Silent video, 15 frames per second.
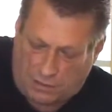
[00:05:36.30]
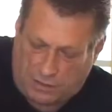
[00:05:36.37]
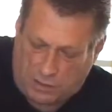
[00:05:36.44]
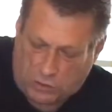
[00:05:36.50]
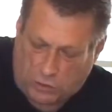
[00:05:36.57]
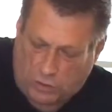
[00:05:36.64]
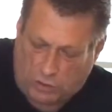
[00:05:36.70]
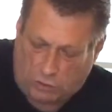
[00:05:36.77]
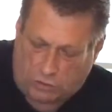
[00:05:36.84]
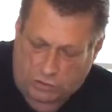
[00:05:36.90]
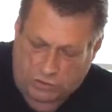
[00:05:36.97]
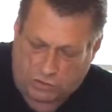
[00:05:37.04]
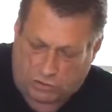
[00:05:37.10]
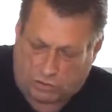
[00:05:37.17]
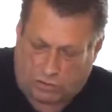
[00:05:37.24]
this really
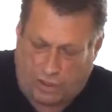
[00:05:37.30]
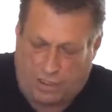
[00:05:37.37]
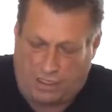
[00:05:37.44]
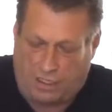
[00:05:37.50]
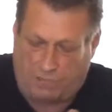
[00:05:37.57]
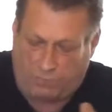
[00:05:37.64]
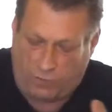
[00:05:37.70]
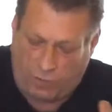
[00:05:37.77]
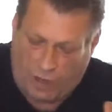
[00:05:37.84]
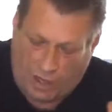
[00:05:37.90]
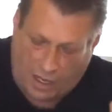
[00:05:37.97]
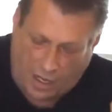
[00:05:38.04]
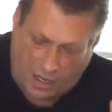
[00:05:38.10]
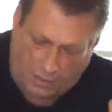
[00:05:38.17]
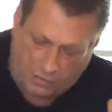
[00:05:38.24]
works great if you
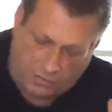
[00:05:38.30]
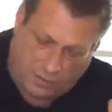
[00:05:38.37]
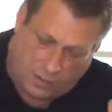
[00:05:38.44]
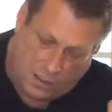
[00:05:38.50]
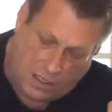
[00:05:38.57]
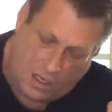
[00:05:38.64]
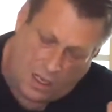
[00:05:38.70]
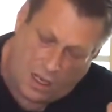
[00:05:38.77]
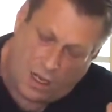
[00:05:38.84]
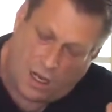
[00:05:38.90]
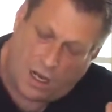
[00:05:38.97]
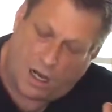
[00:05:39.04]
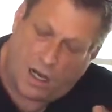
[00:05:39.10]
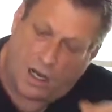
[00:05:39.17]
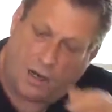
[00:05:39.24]
have
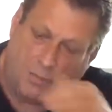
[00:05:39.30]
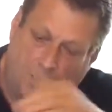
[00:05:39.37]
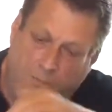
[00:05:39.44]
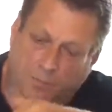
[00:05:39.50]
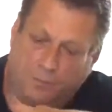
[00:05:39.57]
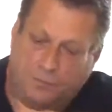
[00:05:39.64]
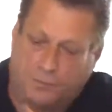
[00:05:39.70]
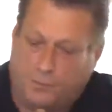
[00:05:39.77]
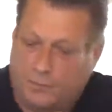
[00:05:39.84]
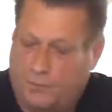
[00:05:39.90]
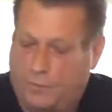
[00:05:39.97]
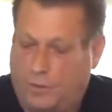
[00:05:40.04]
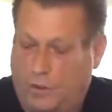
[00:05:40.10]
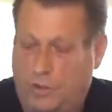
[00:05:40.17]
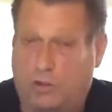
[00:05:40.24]
um,
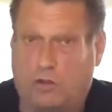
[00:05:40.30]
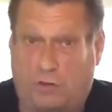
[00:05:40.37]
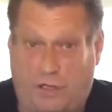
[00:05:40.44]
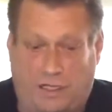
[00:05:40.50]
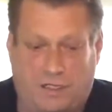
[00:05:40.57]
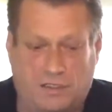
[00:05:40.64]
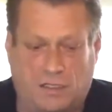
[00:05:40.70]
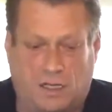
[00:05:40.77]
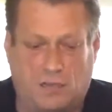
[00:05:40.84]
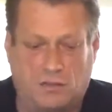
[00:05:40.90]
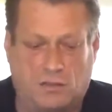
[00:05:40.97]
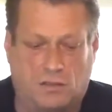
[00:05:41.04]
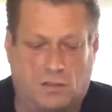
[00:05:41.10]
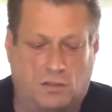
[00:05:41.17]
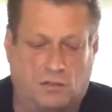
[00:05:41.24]
greens
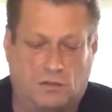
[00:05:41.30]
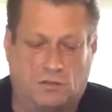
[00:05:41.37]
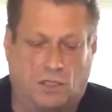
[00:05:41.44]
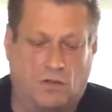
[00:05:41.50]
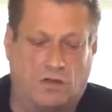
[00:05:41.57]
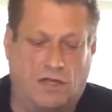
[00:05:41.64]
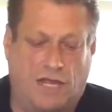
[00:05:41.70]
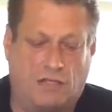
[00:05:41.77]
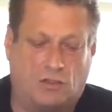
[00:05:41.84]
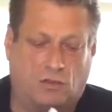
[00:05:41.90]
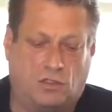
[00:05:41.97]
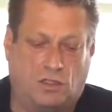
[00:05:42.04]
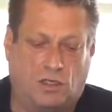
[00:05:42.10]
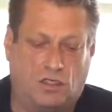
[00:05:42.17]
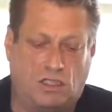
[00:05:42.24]
also and other
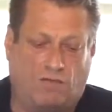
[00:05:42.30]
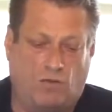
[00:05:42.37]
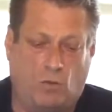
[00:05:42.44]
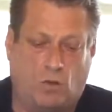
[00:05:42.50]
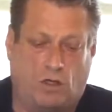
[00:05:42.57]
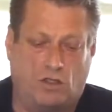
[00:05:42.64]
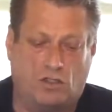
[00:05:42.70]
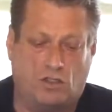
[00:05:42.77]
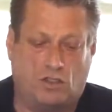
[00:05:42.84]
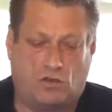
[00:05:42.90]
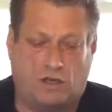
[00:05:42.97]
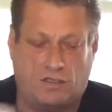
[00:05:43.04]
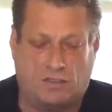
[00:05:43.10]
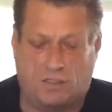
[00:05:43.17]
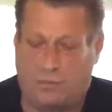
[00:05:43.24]
natural colors if you want to
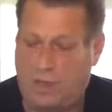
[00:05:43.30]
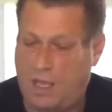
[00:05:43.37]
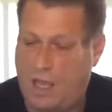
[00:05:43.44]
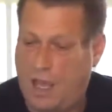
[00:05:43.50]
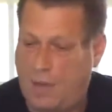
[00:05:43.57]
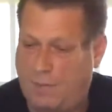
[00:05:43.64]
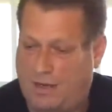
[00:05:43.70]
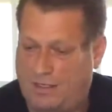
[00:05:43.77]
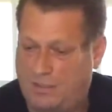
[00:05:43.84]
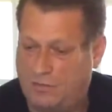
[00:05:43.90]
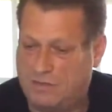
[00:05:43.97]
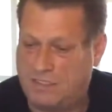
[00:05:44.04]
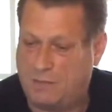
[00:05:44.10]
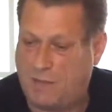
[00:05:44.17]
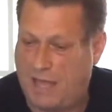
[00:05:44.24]
distress them but I
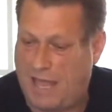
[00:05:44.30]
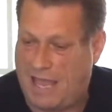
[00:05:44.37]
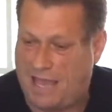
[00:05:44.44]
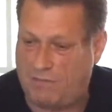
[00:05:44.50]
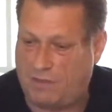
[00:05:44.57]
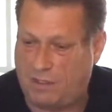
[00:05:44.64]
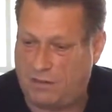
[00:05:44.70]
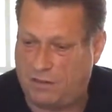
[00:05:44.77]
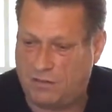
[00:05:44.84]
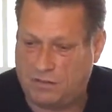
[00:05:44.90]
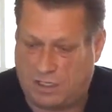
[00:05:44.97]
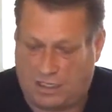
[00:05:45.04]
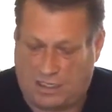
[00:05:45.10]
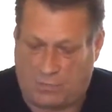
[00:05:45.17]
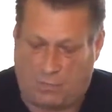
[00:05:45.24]
don't seem to have any of those
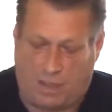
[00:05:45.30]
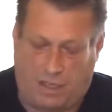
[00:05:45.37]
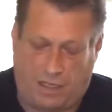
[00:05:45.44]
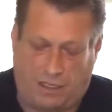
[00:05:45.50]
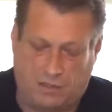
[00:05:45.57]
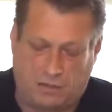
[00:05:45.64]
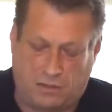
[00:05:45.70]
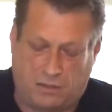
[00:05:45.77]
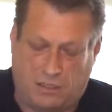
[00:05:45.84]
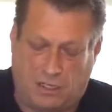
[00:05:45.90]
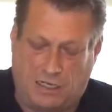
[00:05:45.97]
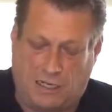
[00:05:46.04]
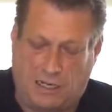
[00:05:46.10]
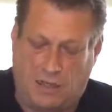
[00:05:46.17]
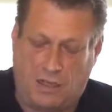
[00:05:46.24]
that I can get my hands on
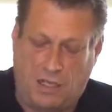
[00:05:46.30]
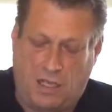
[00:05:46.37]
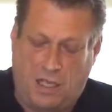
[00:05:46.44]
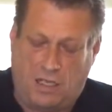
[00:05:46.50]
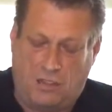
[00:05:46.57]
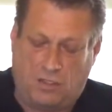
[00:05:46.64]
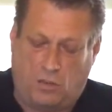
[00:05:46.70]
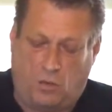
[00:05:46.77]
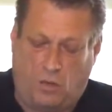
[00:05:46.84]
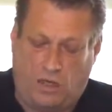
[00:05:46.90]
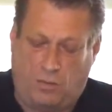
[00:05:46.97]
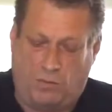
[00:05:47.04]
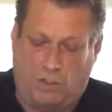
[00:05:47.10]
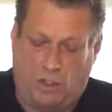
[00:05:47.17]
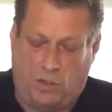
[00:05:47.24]
right now so
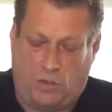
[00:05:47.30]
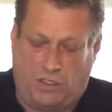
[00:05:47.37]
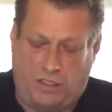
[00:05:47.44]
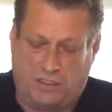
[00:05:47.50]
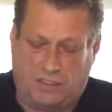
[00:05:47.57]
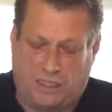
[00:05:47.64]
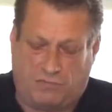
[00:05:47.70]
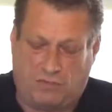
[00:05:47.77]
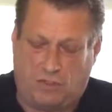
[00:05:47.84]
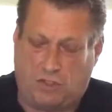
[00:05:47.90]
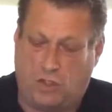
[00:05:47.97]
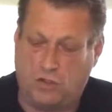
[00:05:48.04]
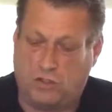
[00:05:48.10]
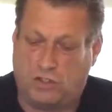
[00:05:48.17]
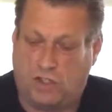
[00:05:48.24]
what I'm doing is that I've
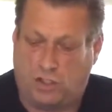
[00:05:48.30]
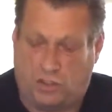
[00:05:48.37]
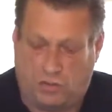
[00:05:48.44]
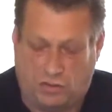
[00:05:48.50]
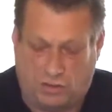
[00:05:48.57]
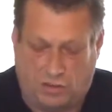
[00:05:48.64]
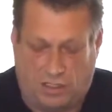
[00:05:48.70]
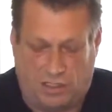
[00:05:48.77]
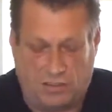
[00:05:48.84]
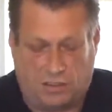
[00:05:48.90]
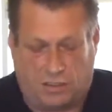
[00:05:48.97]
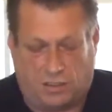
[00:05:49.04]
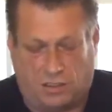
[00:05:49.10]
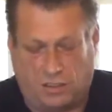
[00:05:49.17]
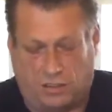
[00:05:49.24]
chosen to use these
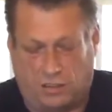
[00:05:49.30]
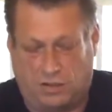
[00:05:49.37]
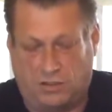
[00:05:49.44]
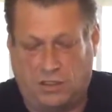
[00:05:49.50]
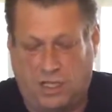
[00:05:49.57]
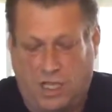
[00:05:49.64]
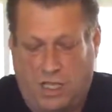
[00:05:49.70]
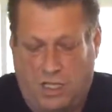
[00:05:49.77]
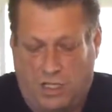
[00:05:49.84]
colors